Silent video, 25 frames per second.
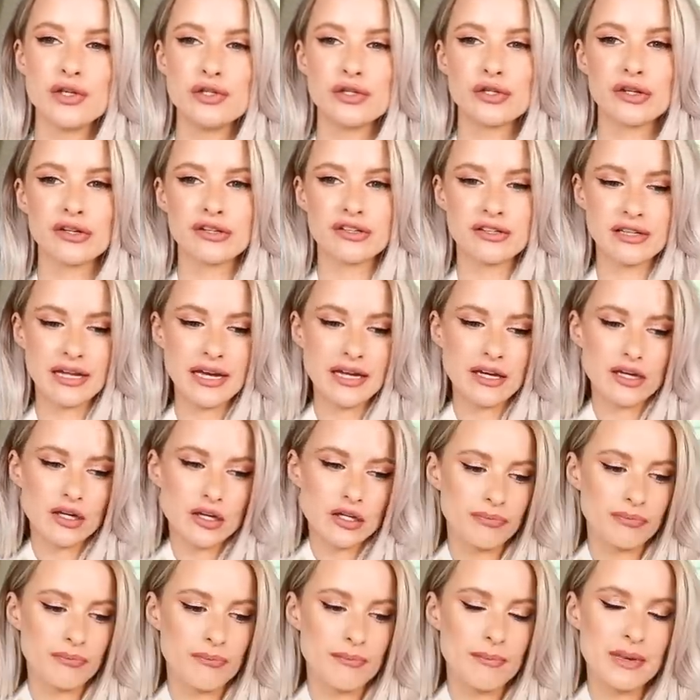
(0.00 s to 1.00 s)
Just like
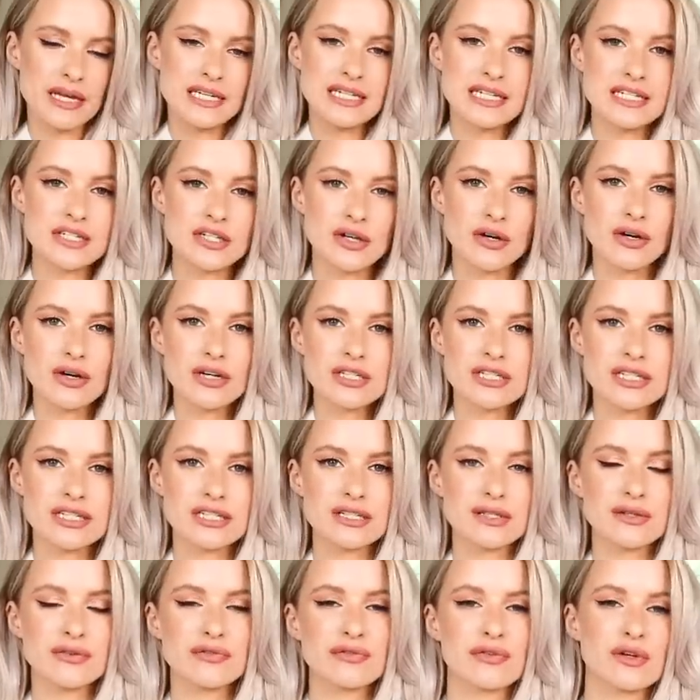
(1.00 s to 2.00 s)
midi tucked
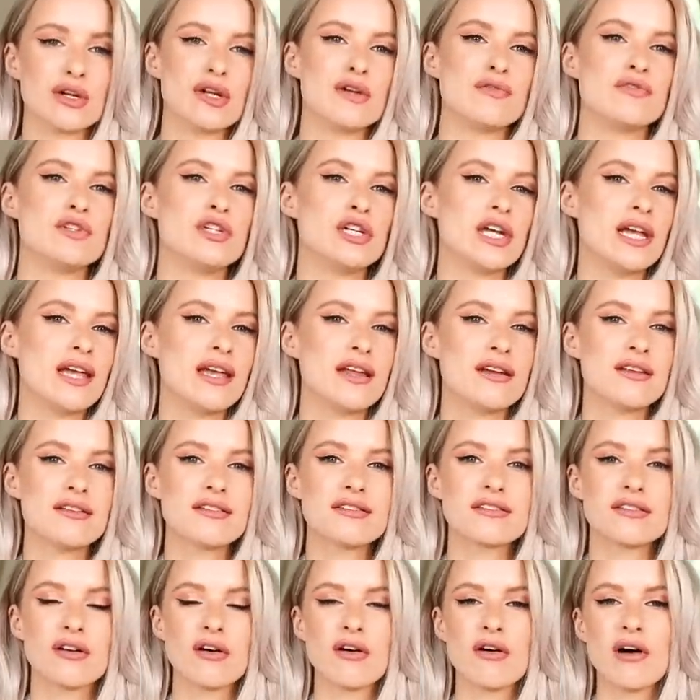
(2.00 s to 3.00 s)
into the front of
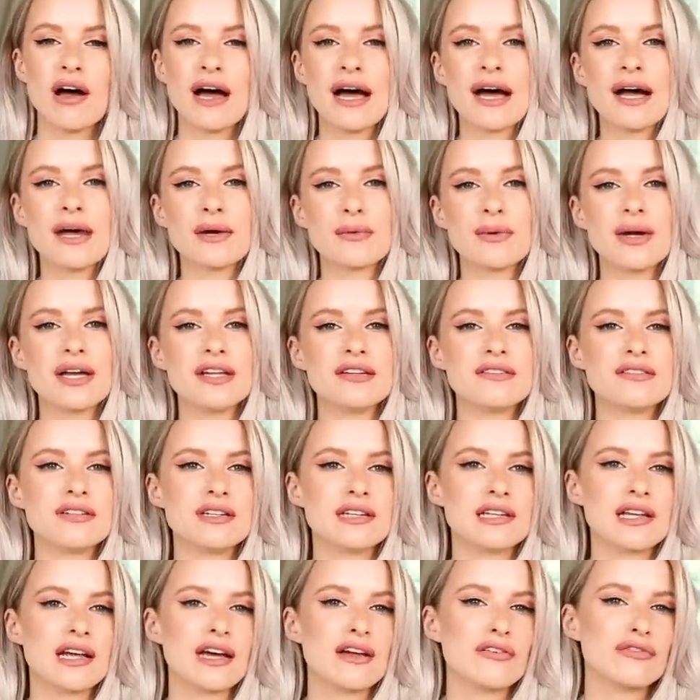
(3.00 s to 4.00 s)
jeans or
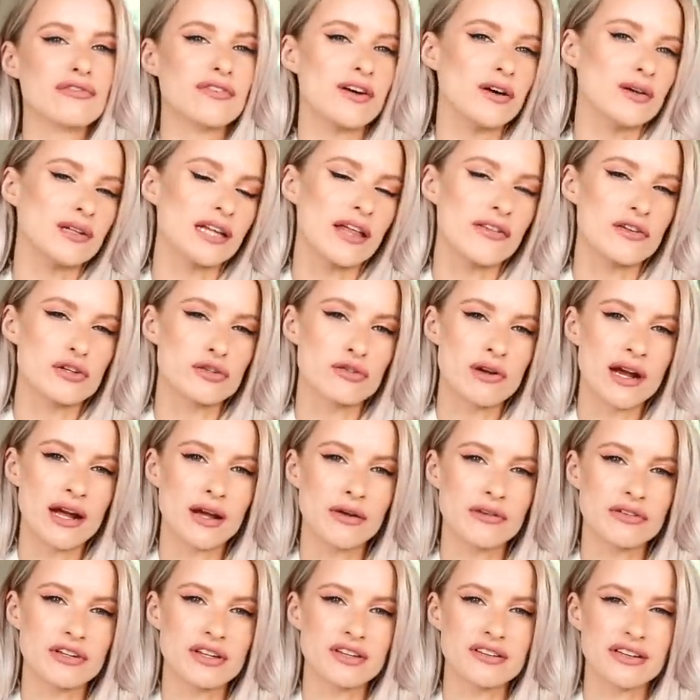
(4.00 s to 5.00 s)
high-waisted like faux leather
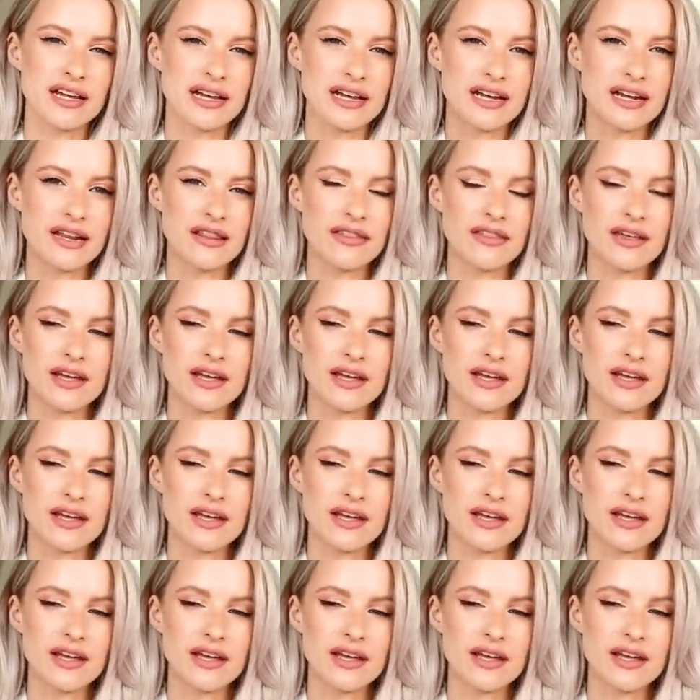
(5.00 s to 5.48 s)
trousers, that kind of